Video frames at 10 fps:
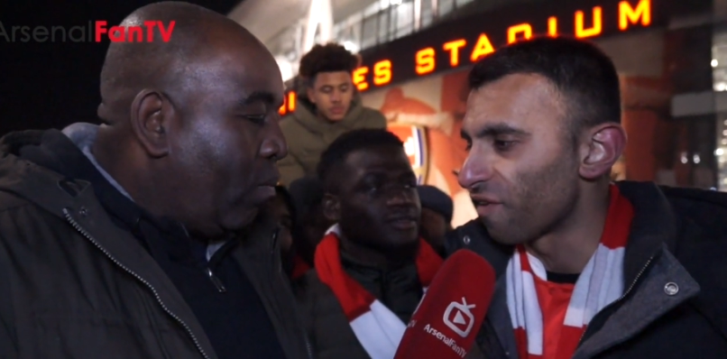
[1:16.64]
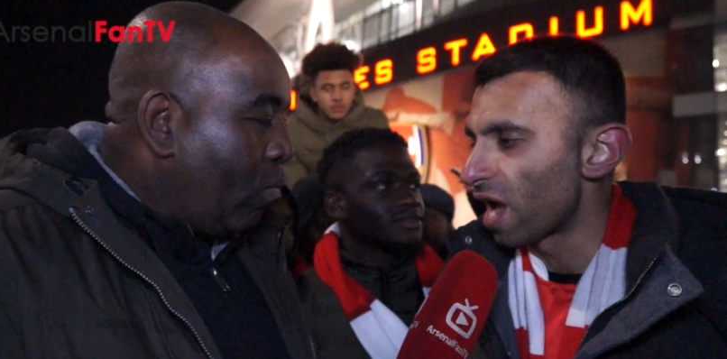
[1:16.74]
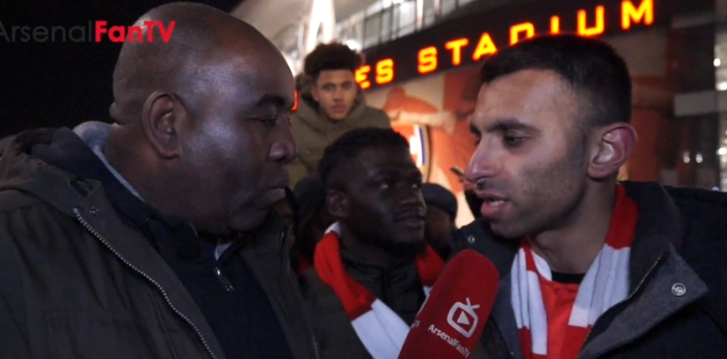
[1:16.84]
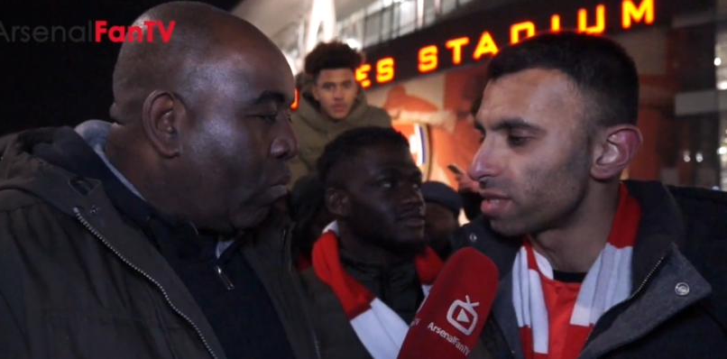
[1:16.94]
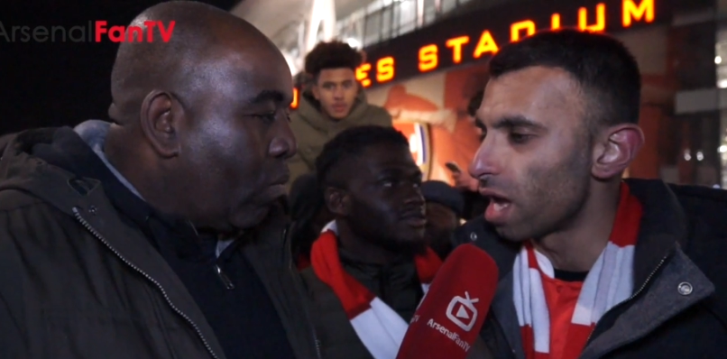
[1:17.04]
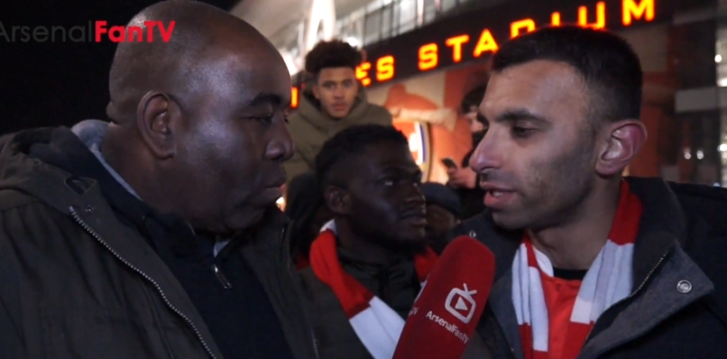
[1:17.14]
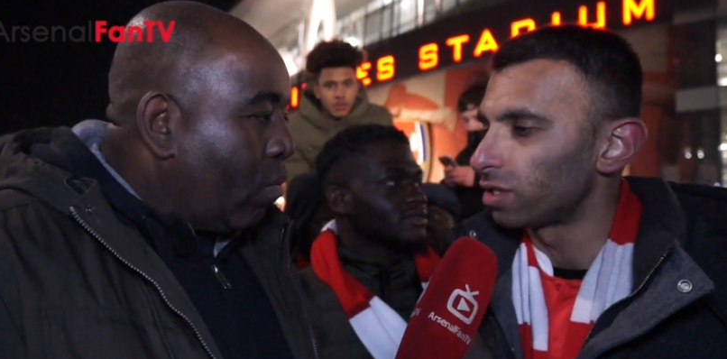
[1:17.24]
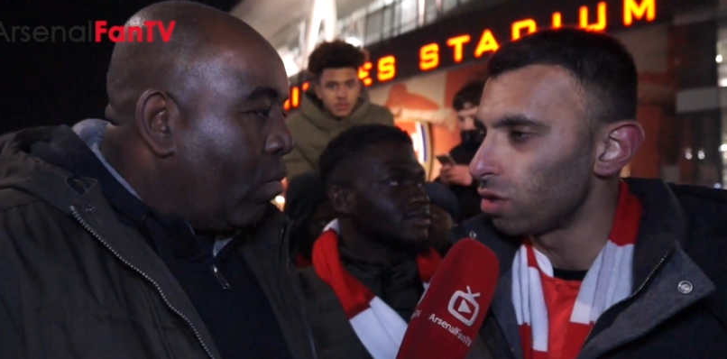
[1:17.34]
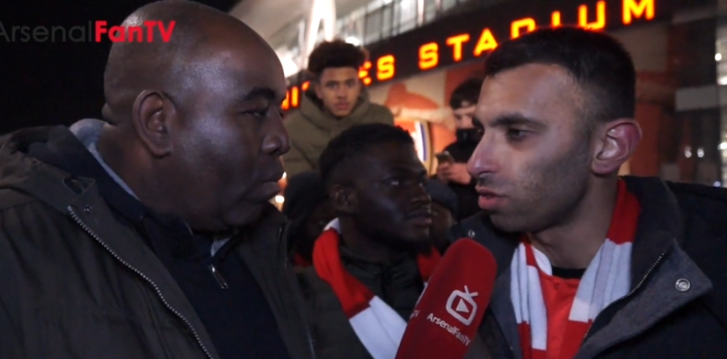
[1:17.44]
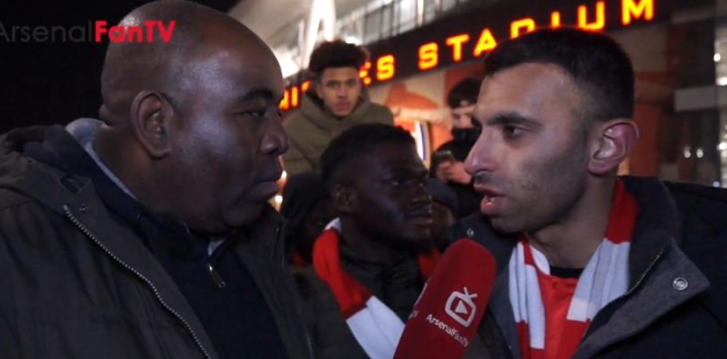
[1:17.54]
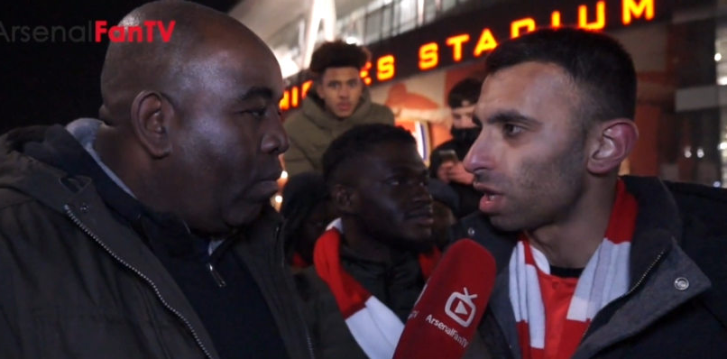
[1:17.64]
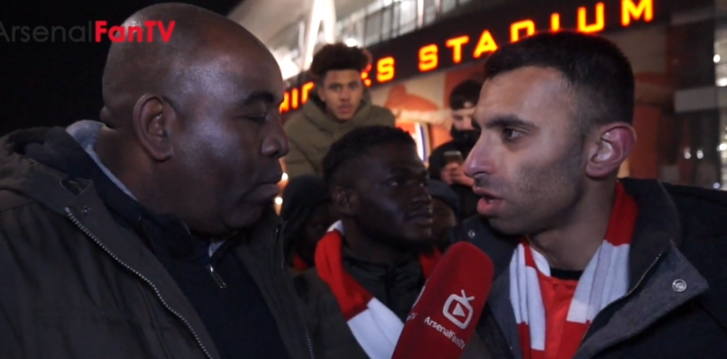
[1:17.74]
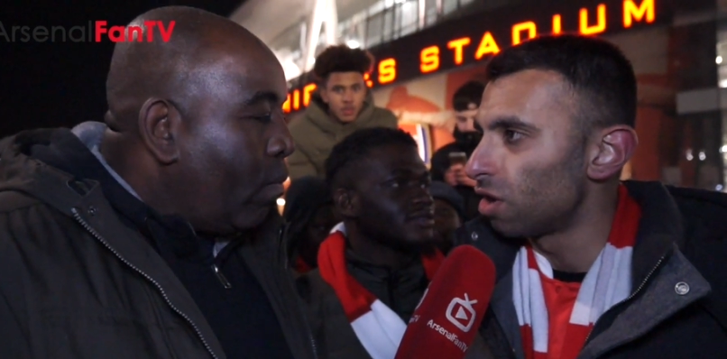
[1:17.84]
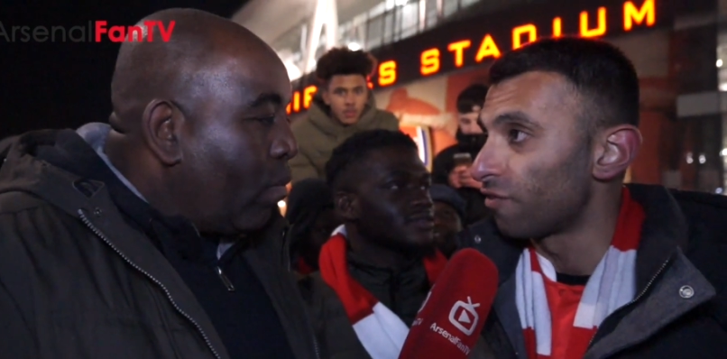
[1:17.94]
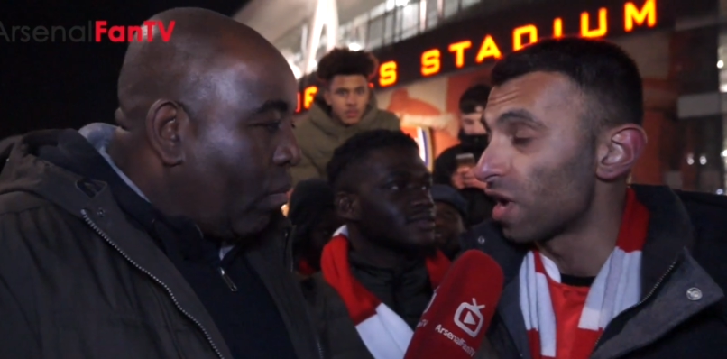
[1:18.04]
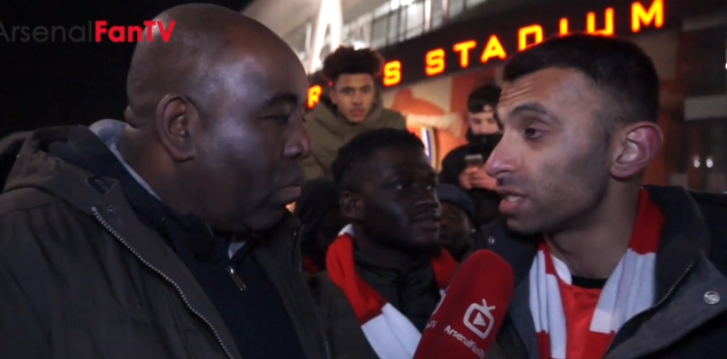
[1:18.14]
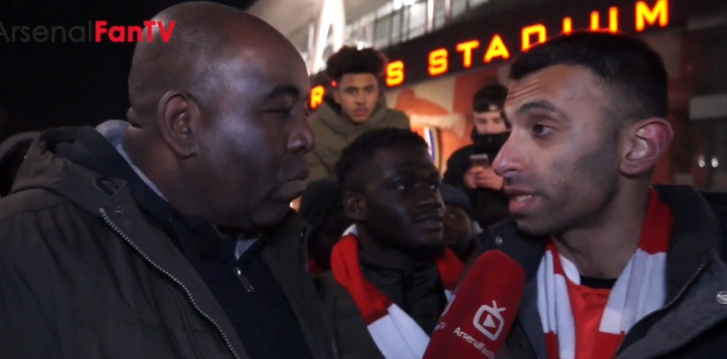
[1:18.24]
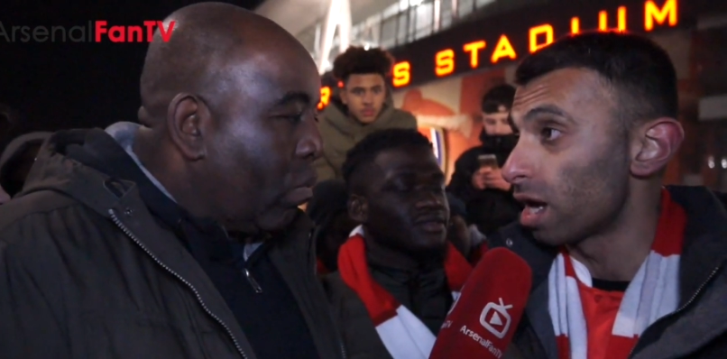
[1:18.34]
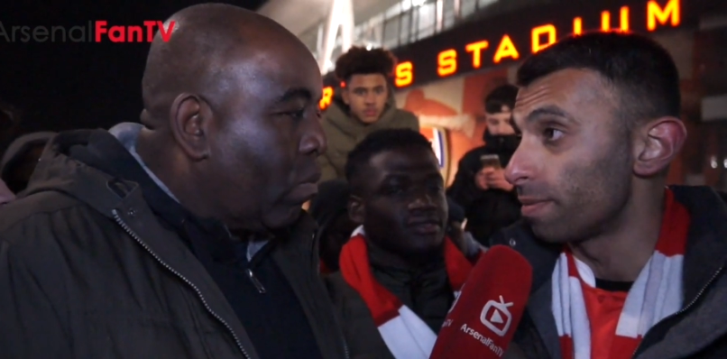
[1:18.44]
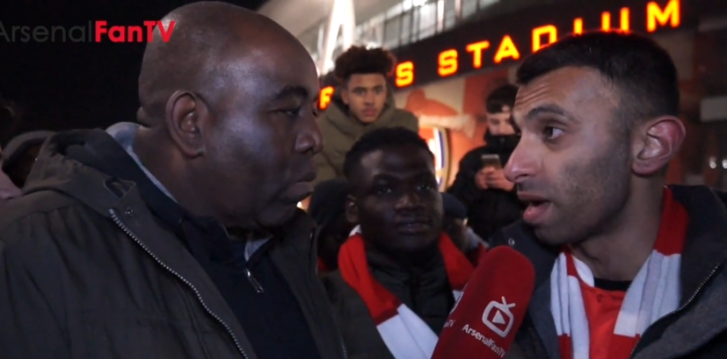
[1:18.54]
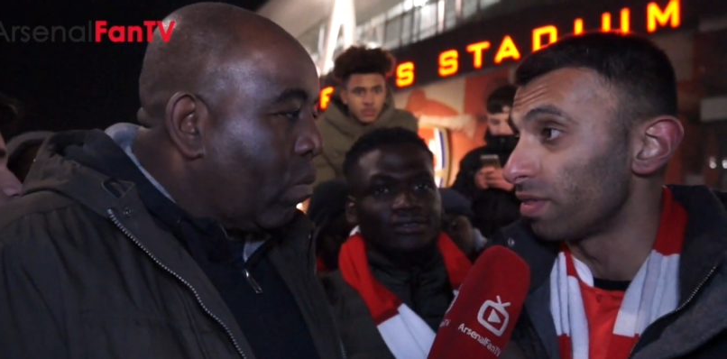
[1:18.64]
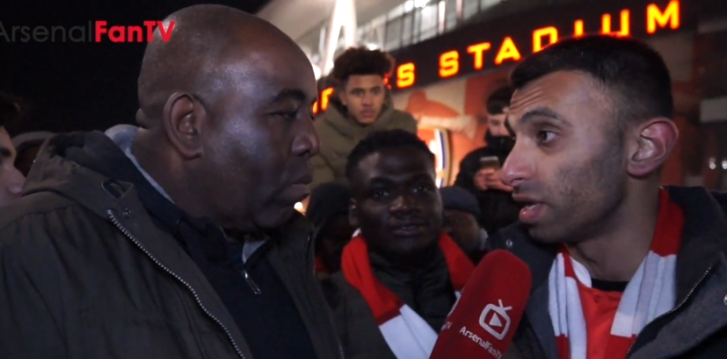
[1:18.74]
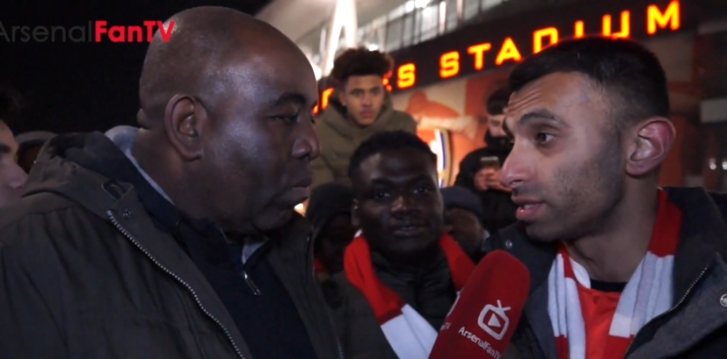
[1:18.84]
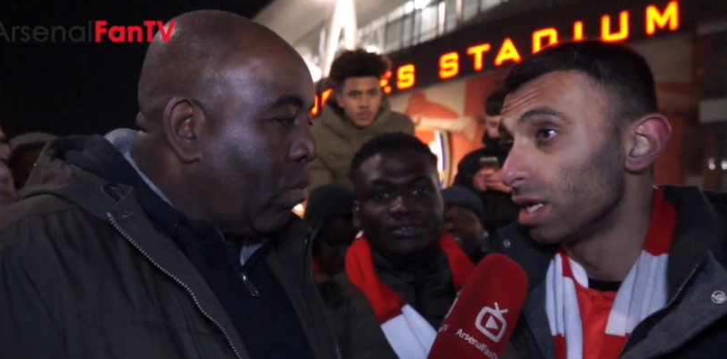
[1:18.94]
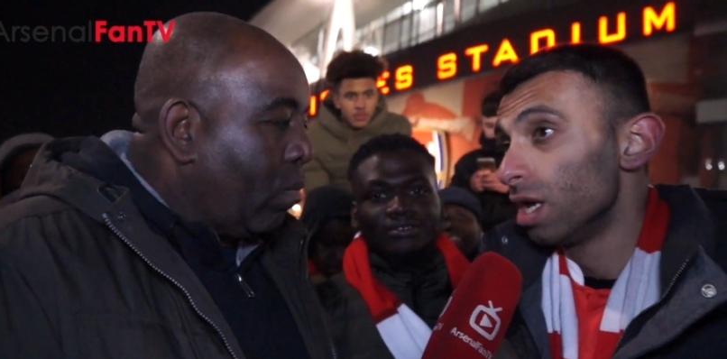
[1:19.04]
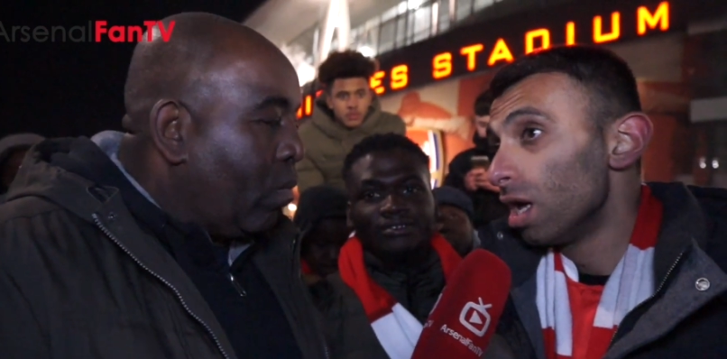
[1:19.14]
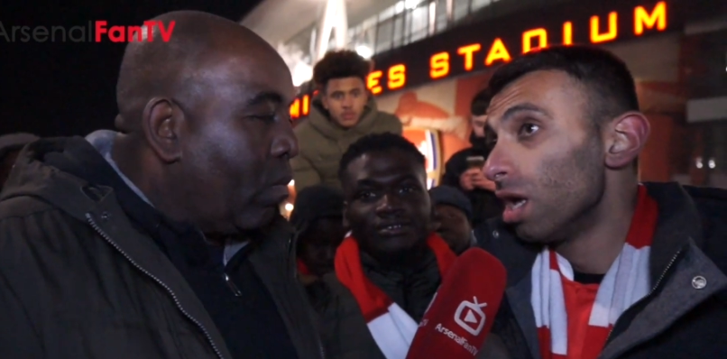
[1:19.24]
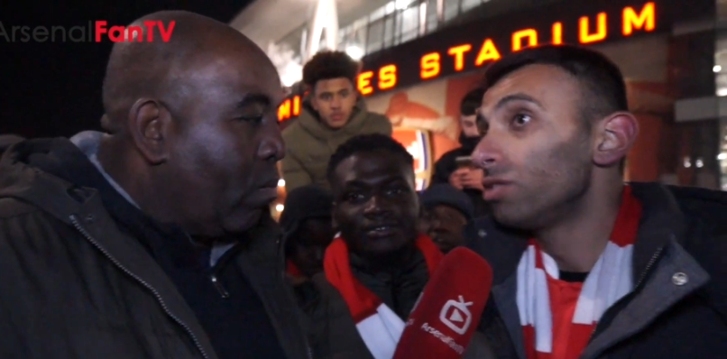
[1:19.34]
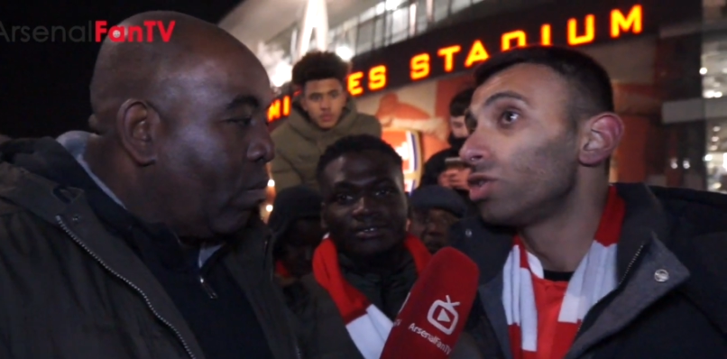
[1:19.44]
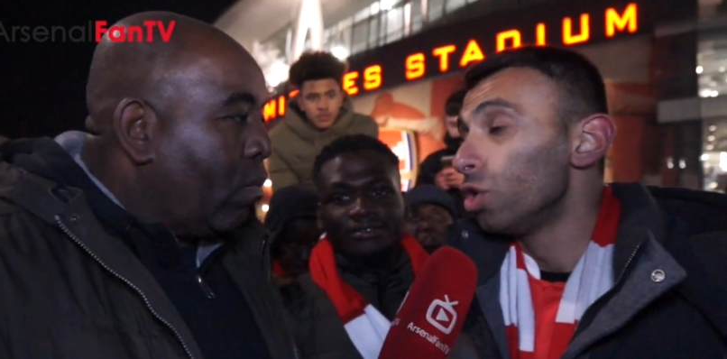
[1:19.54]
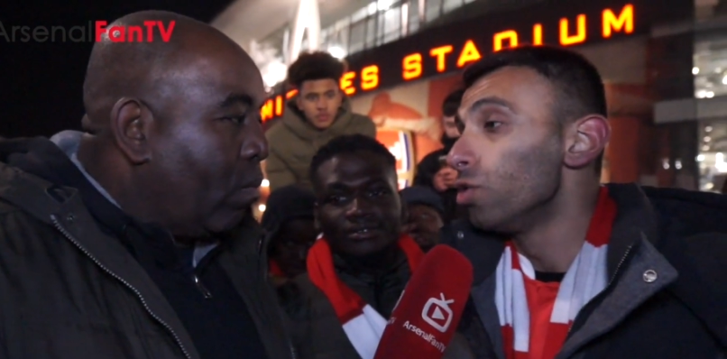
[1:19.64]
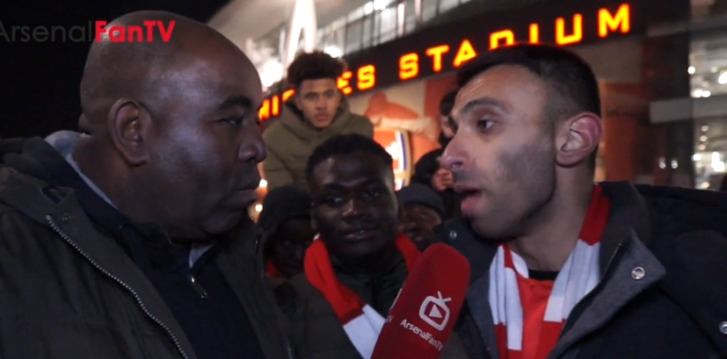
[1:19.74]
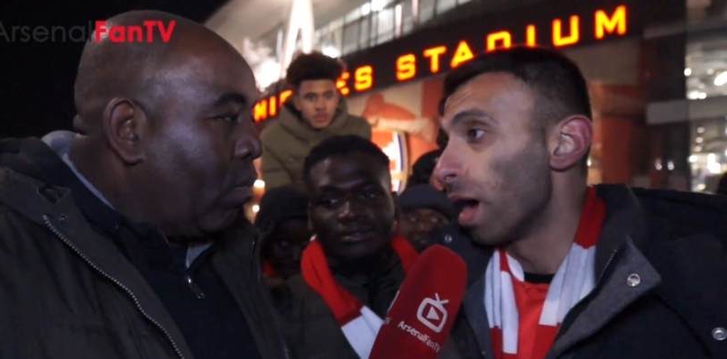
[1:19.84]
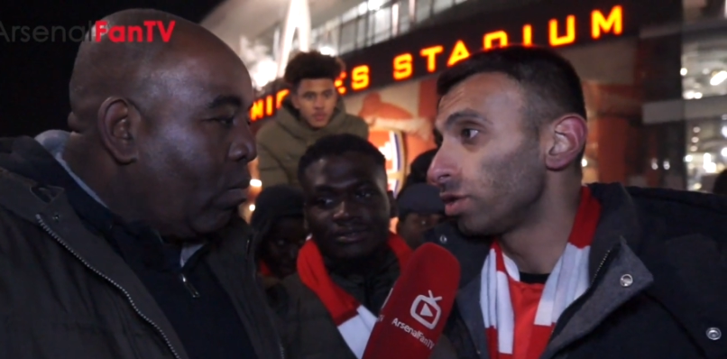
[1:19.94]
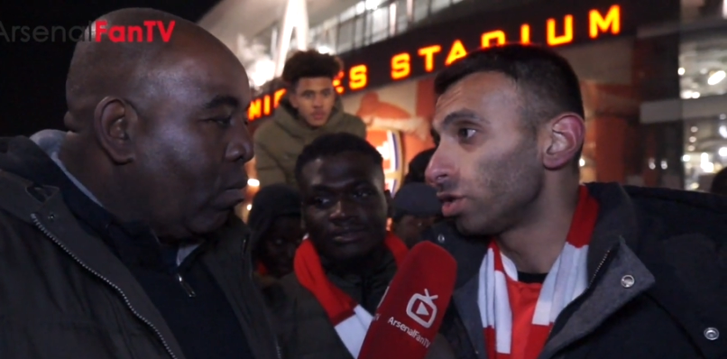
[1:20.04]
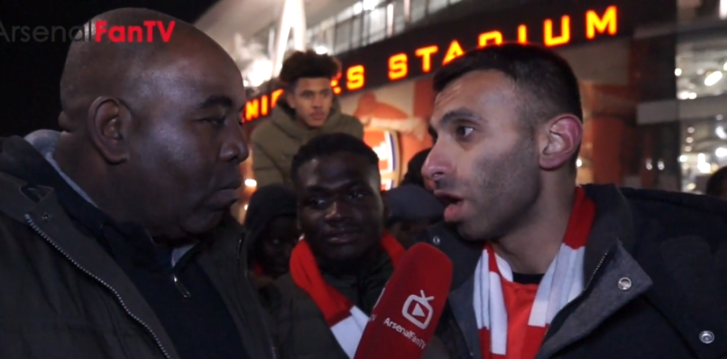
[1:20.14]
Speaker 1: facts that I don't think a lot of fans care about this too much.